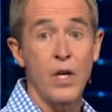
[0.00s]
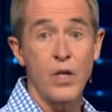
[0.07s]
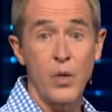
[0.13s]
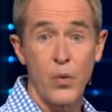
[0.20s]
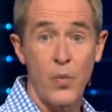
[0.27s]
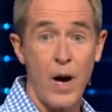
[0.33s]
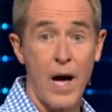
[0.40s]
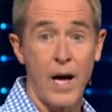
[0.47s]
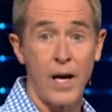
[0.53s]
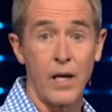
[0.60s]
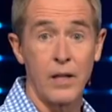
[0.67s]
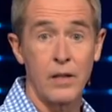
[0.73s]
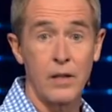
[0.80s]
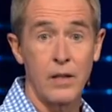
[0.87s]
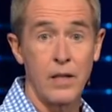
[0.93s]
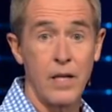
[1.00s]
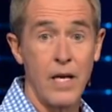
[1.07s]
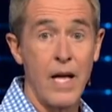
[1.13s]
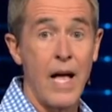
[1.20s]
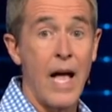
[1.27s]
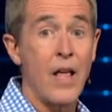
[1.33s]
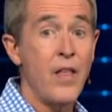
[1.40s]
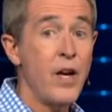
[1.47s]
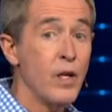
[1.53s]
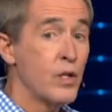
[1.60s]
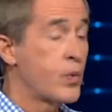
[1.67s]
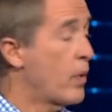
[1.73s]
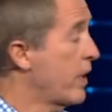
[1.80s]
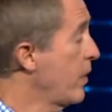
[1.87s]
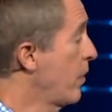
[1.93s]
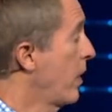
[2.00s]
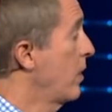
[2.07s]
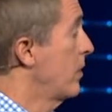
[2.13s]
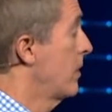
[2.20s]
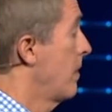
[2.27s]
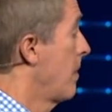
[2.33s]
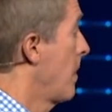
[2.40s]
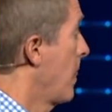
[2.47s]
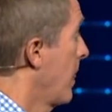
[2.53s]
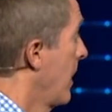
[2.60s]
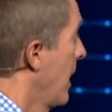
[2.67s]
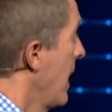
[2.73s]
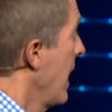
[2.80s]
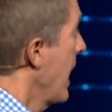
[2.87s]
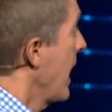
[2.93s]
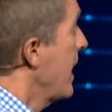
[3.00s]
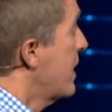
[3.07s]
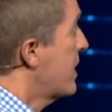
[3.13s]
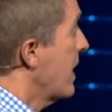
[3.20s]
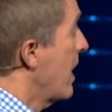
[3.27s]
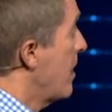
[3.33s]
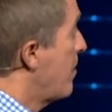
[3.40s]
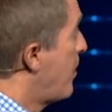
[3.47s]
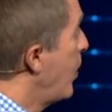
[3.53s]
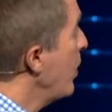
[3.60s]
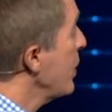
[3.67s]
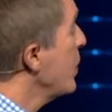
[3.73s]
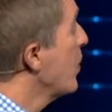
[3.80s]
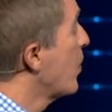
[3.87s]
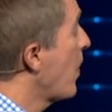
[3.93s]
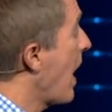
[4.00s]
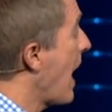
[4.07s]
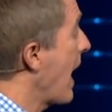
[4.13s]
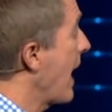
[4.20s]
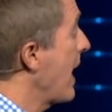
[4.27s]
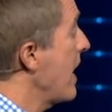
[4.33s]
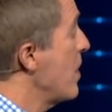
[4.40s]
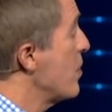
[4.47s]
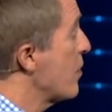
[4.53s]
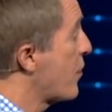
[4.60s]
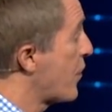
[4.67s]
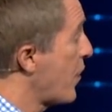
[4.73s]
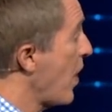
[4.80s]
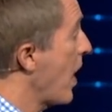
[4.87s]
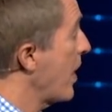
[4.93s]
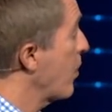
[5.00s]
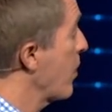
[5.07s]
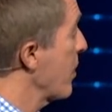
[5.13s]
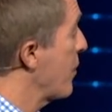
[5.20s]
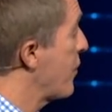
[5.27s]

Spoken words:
Uriah. And here's what he wrote. He said, put Uriah in the front where the